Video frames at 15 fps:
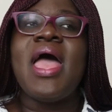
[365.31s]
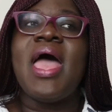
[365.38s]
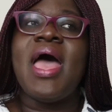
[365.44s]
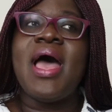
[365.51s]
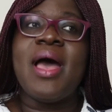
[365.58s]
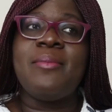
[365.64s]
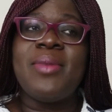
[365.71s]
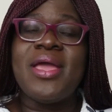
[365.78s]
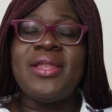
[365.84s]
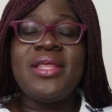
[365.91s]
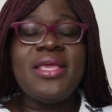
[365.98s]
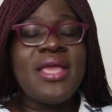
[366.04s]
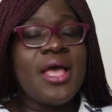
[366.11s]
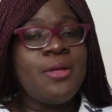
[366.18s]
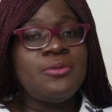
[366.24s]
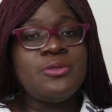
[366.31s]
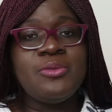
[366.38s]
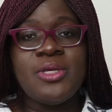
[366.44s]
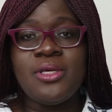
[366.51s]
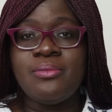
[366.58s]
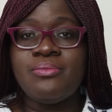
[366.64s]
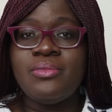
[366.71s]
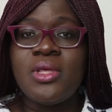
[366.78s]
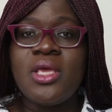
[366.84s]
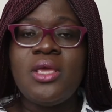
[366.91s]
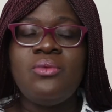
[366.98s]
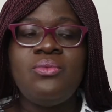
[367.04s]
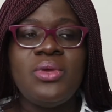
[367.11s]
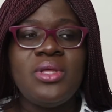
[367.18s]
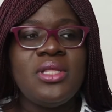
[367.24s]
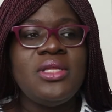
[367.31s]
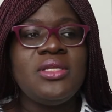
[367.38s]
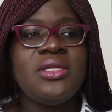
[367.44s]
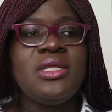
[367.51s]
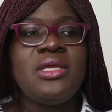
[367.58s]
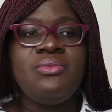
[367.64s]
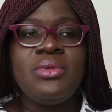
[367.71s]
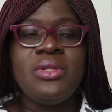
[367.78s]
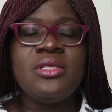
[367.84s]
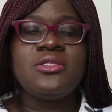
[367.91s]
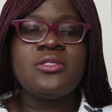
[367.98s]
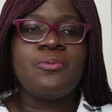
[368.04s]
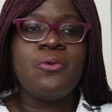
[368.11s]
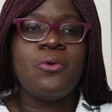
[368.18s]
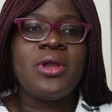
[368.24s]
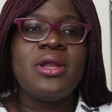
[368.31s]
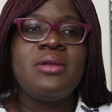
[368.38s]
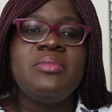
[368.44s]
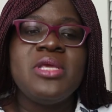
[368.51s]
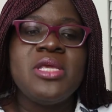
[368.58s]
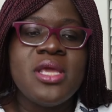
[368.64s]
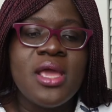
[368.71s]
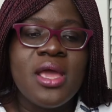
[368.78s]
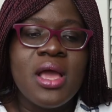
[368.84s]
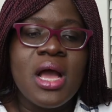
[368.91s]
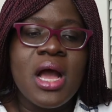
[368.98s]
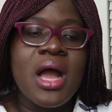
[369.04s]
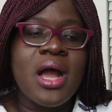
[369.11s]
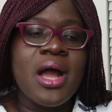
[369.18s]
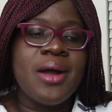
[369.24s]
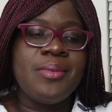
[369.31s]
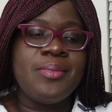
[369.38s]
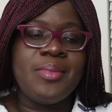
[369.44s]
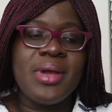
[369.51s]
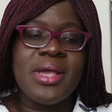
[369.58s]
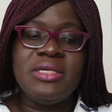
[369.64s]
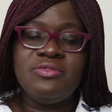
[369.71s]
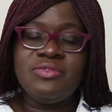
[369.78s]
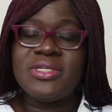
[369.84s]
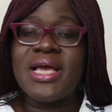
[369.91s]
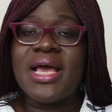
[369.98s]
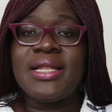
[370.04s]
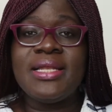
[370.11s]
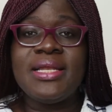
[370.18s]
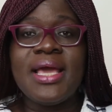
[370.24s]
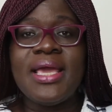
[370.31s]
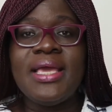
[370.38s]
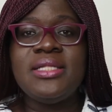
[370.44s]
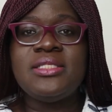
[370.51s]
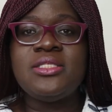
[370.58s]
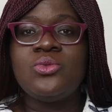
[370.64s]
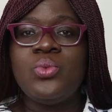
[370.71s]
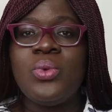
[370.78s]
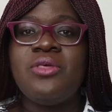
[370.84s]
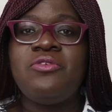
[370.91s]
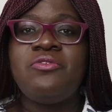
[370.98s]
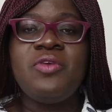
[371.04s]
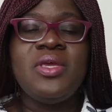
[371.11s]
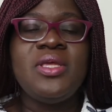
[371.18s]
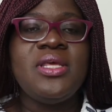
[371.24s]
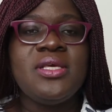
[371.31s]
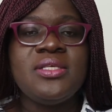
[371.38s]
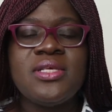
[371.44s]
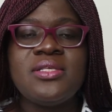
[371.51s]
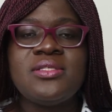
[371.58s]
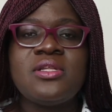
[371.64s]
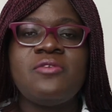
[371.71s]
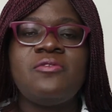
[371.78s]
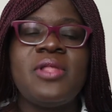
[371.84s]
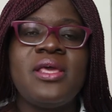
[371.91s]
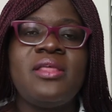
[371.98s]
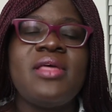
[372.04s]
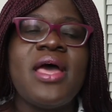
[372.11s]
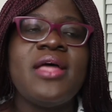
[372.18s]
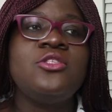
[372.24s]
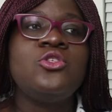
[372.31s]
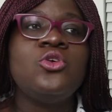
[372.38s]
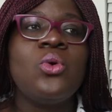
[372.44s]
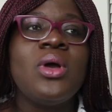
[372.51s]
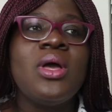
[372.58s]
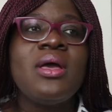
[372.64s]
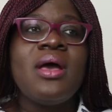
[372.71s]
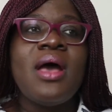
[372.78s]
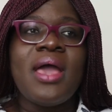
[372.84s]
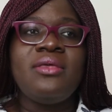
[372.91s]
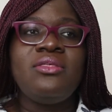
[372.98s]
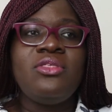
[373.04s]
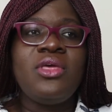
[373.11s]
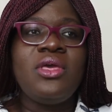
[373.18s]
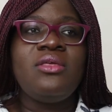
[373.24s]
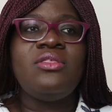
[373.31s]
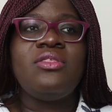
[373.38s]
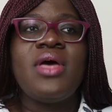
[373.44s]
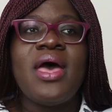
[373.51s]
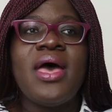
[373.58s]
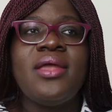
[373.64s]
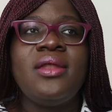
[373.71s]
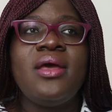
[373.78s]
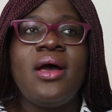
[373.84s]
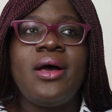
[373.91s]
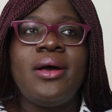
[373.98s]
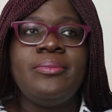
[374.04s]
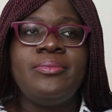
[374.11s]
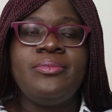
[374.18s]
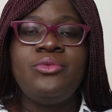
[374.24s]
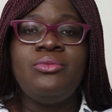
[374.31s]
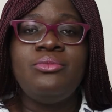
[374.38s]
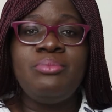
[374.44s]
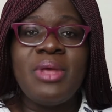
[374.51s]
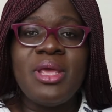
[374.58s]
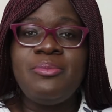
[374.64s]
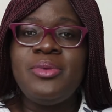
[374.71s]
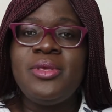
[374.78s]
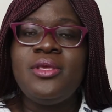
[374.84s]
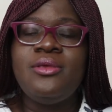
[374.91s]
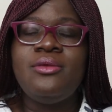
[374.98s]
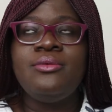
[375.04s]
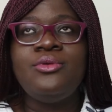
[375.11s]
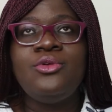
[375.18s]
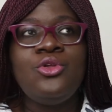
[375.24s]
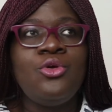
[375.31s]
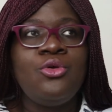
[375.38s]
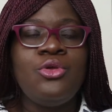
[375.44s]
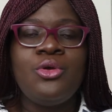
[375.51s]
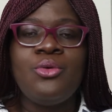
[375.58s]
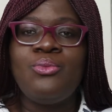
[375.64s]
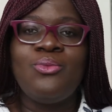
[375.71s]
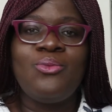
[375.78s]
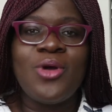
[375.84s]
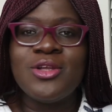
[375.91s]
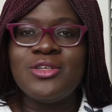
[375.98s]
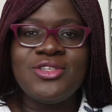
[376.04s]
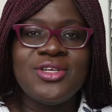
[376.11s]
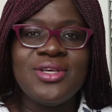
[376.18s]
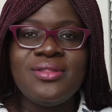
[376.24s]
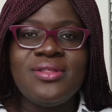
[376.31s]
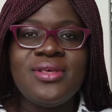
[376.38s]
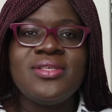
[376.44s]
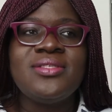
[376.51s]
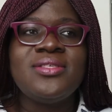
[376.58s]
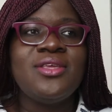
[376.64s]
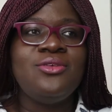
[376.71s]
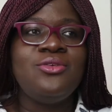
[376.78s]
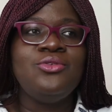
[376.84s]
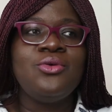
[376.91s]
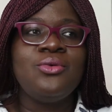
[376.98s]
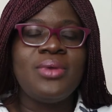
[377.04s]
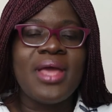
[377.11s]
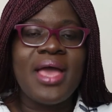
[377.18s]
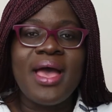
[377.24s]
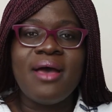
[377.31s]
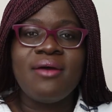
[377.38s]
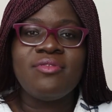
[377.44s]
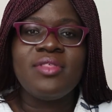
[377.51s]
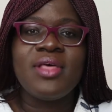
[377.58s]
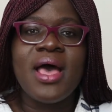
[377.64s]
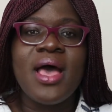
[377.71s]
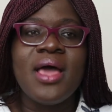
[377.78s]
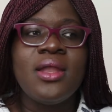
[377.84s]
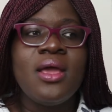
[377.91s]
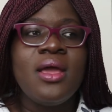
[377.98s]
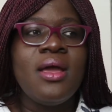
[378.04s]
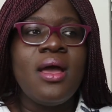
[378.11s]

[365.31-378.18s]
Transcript: Um, and he helped me. He really did. He really supported me um, even at night with feedings and stuff like that. So I think that um, maybe, you know, you're watching this and you don't have that.